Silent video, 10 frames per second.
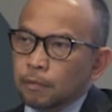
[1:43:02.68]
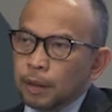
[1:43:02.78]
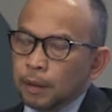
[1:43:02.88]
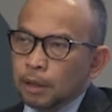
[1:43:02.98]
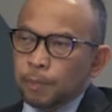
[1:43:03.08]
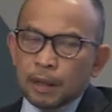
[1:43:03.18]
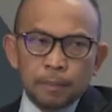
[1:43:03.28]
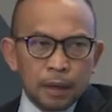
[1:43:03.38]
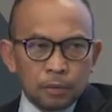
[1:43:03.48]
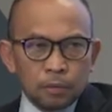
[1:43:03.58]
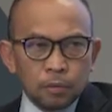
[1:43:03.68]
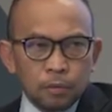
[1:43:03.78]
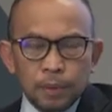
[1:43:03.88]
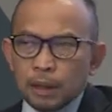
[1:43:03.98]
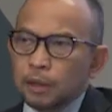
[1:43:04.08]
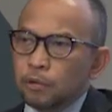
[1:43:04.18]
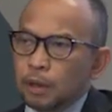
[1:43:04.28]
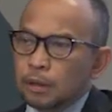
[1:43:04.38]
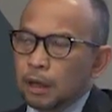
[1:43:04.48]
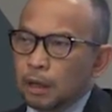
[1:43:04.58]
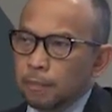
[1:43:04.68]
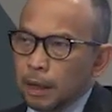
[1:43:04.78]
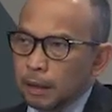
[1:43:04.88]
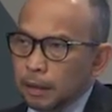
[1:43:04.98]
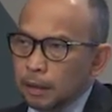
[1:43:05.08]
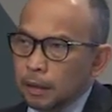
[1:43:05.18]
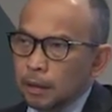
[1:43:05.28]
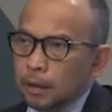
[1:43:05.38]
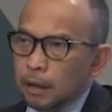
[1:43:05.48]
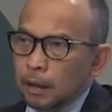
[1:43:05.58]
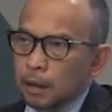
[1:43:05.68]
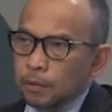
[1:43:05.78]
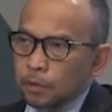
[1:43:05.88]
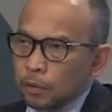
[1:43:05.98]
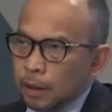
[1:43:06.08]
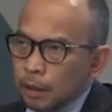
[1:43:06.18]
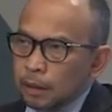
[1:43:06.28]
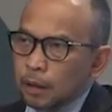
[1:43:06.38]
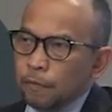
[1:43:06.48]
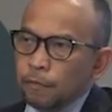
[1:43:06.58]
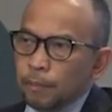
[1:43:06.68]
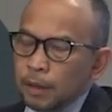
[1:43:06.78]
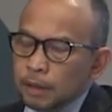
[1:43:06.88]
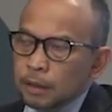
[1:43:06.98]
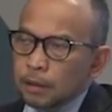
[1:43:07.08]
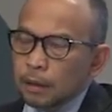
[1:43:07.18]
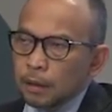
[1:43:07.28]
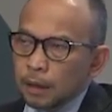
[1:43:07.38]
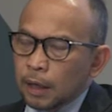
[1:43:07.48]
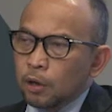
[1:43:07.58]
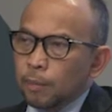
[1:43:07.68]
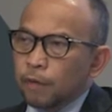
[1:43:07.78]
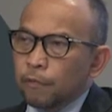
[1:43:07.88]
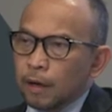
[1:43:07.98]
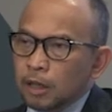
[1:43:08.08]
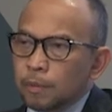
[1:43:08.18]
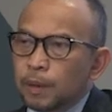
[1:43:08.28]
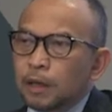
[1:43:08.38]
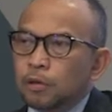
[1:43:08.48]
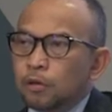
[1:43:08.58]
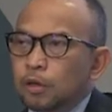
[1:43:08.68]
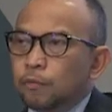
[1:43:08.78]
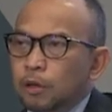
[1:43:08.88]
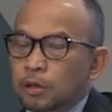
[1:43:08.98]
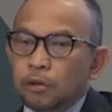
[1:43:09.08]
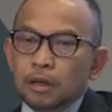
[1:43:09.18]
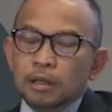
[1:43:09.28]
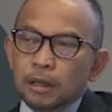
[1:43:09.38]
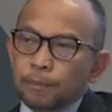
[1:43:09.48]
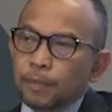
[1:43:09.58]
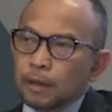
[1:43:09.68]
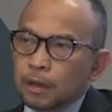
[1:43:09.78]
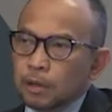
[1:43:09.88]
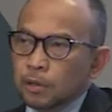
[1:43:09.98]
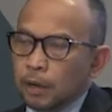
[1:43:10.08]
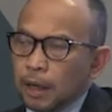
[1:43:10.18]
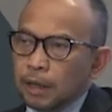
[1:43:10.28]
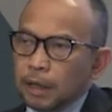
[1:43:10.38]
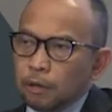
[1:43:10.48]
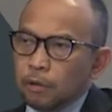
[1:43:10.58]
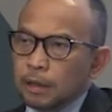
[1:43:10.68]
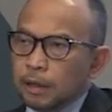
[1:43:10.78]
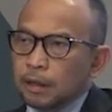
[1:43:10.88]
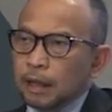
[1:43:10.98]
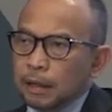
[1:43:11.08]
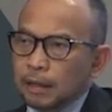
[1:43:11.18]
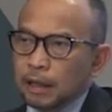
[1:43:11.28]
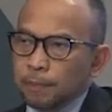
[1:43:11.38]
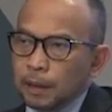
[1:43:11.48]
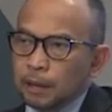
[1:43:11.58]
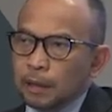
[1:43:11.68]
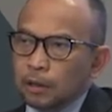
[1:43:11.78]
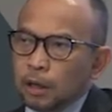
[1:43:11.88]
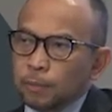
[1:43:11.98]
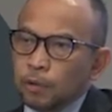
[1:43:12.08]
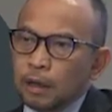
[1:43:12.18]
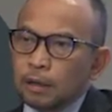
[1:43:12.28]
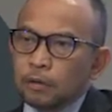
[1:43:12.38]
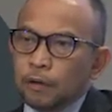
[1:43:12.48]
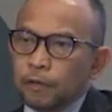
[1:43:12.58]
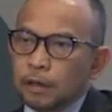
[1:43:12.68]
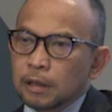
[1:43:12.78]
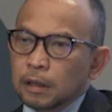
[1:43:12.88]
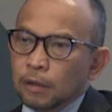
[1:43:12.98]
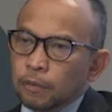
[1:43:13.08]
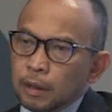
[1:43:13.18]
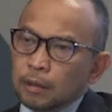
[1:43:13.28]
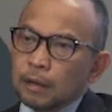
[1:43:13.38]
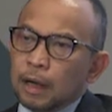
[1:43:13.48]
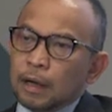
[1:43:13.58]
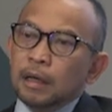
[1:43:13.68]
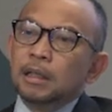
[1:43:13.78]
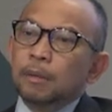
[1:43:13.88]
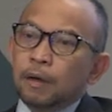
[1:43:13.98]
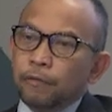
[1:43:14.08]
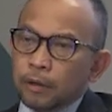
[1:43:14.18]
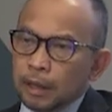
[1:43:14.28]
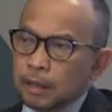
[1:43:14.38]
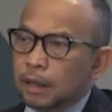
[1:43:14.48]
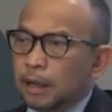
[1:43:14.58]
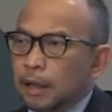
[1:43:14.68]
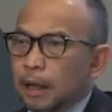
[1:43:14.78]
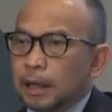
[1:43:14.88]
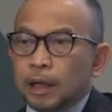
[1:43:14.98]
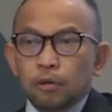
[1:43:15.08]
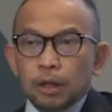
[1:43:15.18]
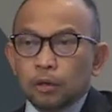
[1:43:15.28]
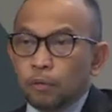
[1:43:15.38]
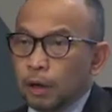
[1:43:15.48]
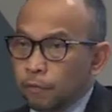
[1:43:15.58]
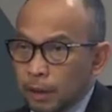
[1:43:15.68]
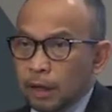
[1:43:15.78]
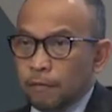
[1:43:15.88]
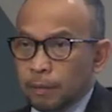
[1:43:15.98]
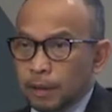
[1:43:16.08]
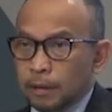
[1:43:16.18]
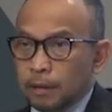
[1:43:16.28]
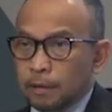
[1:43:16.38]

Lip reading: We spent about $2 billion money. So the return from this endowment fund is being used for scholarship. So any Indonesian get accepted in the top 200 universities in the world, they are eligible for this, and they don't need to work for the government